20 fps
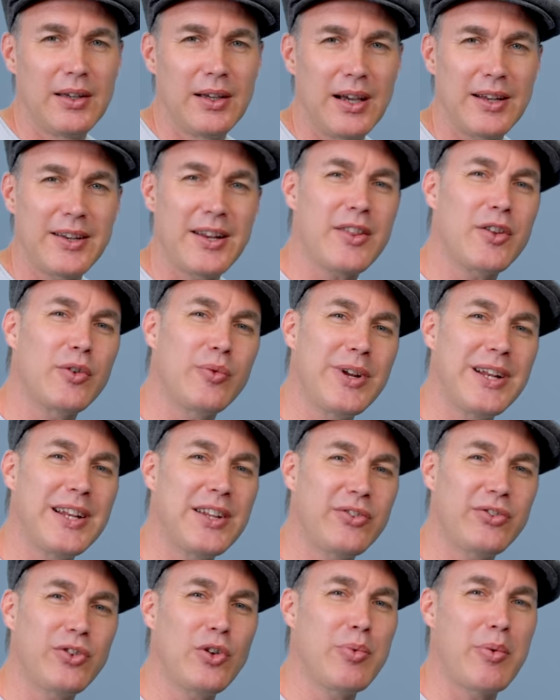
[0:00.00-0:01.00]
Another
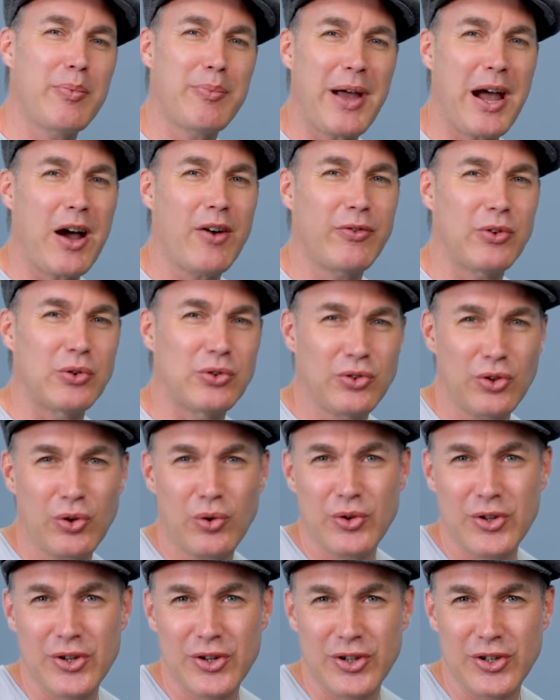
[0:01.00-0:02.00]
really super powerful
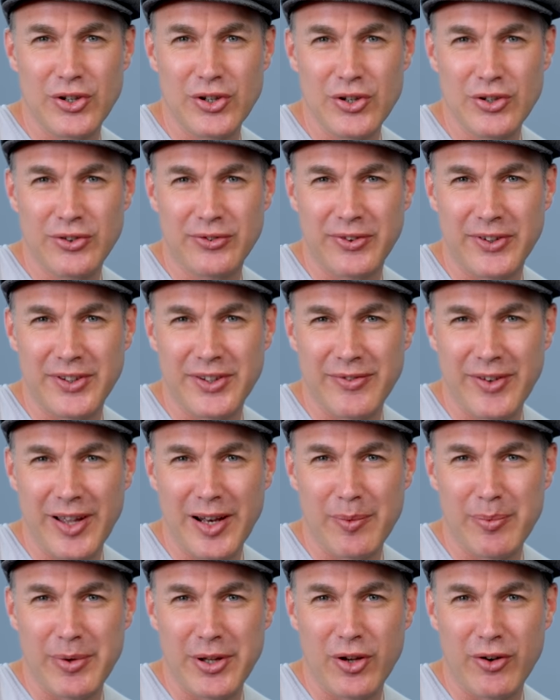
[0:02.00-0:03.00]
tool you can use for
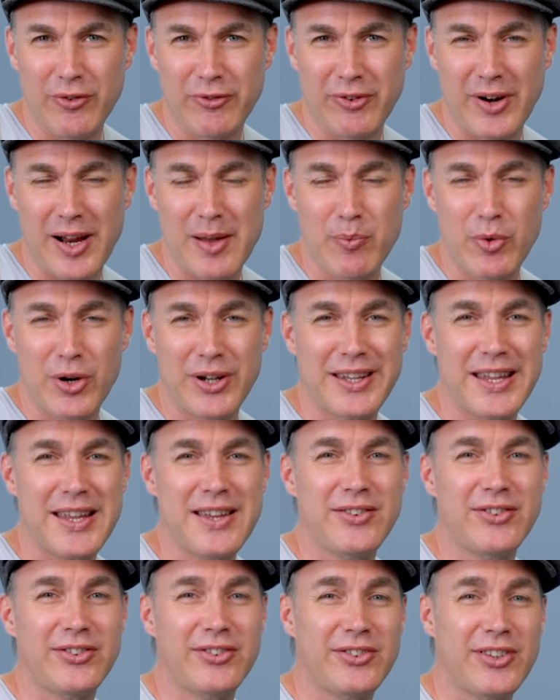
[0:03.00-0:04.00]
developing your framework
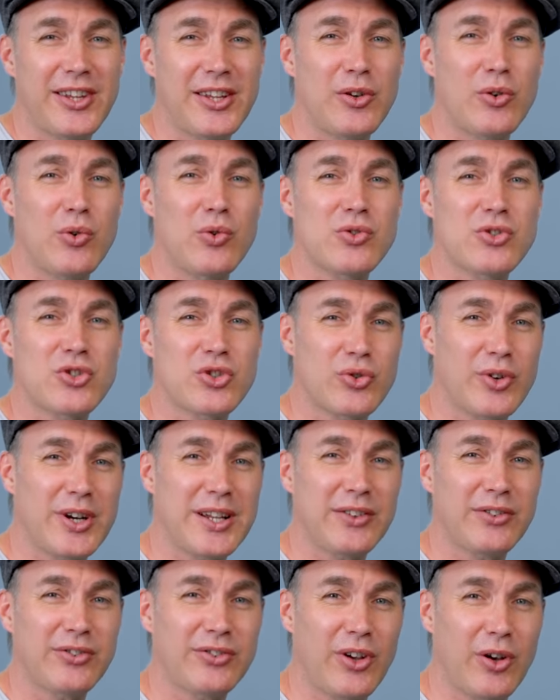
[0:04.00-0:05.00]
is single
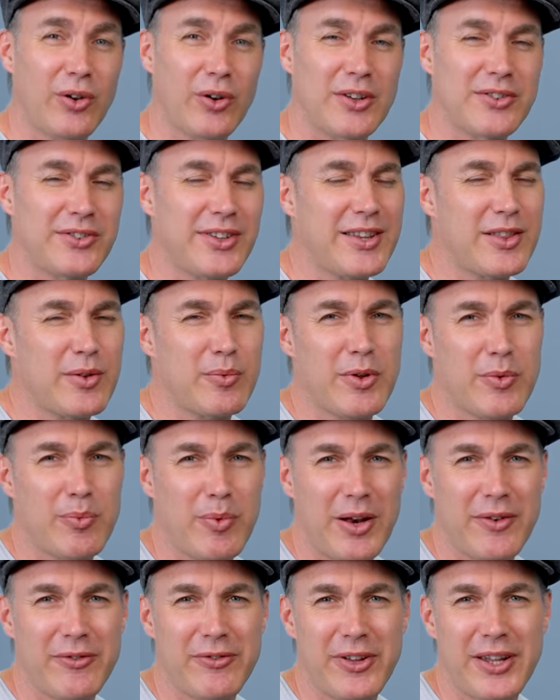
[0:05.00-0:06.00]
string solos, either with
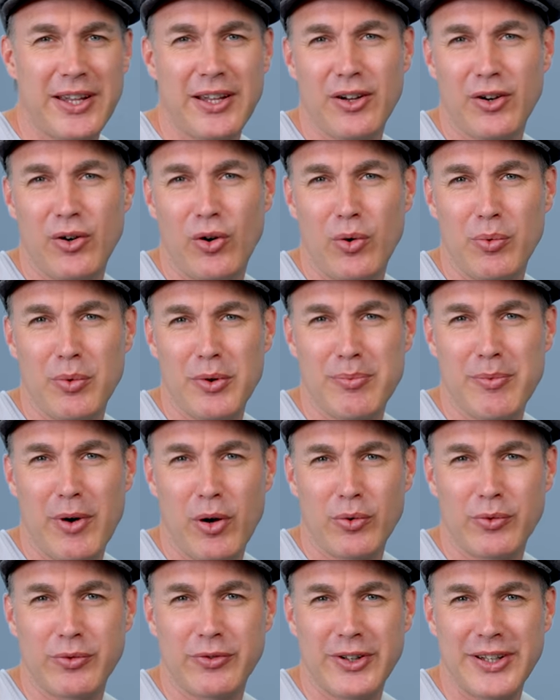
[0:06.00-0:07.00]
one finger or with
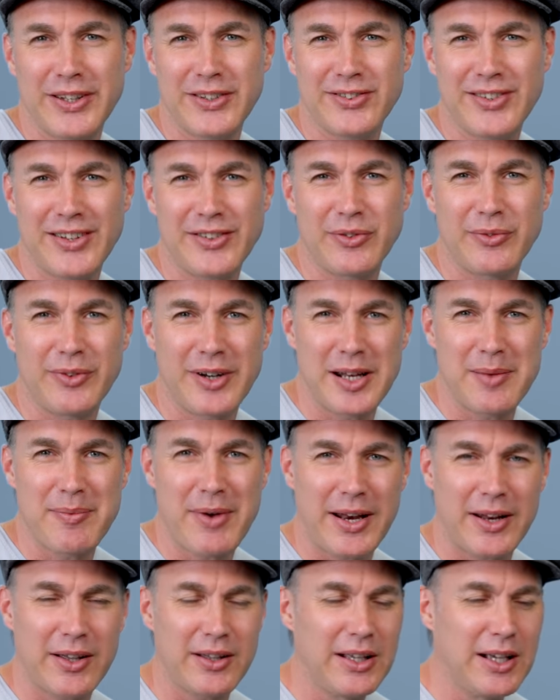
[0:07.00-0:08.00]
multiple fingers, doesn't really
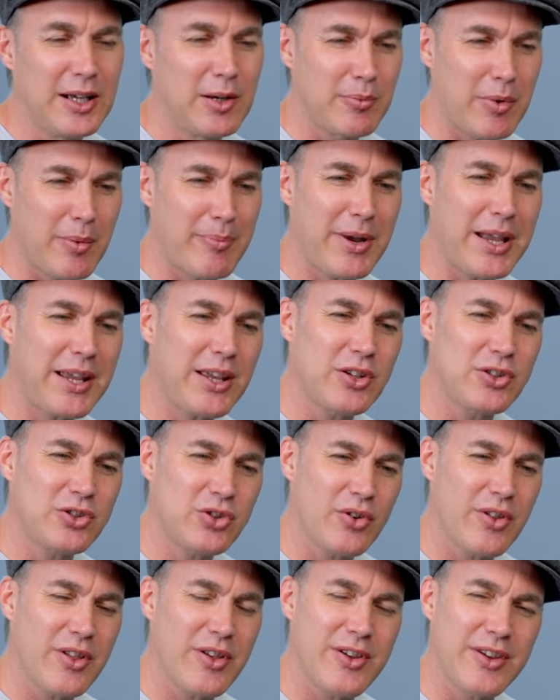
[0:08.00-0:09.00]
matter, but making
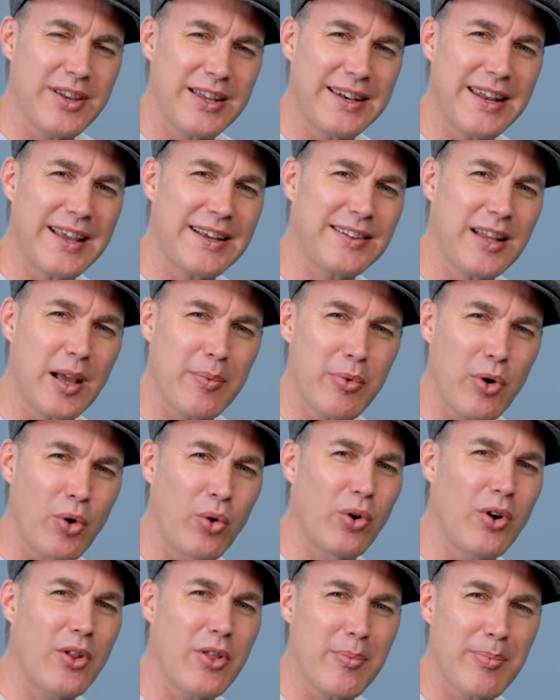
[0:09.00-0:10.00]
sure that you connect up
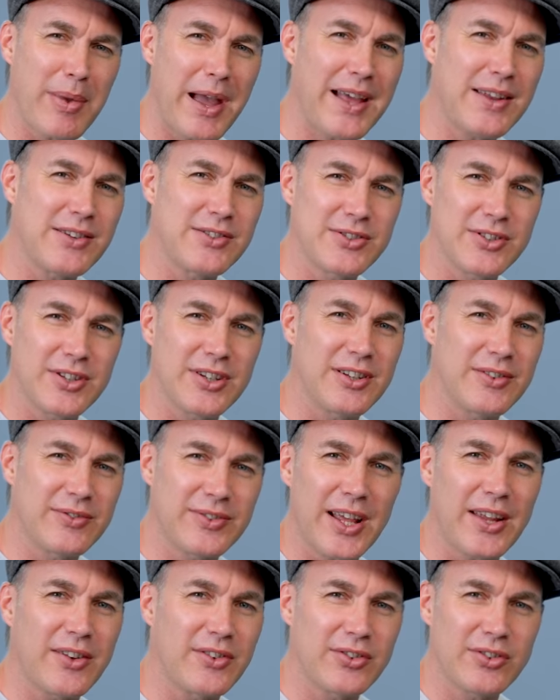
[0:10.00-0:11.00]
all of the patterns that you've
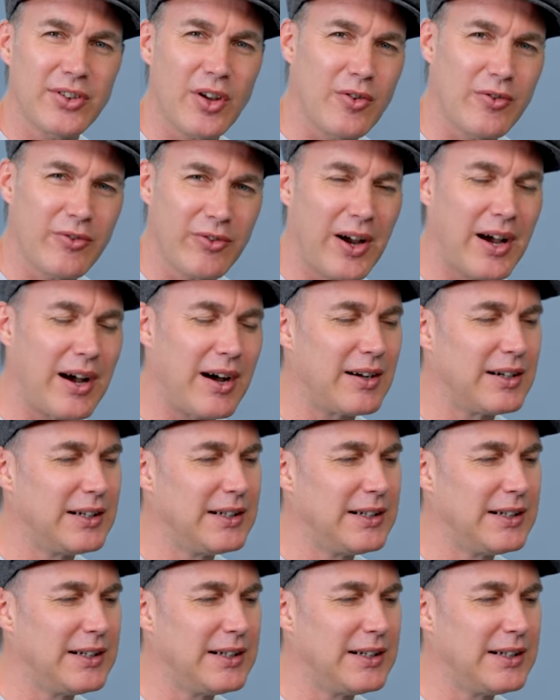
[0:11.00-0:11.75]
done so far.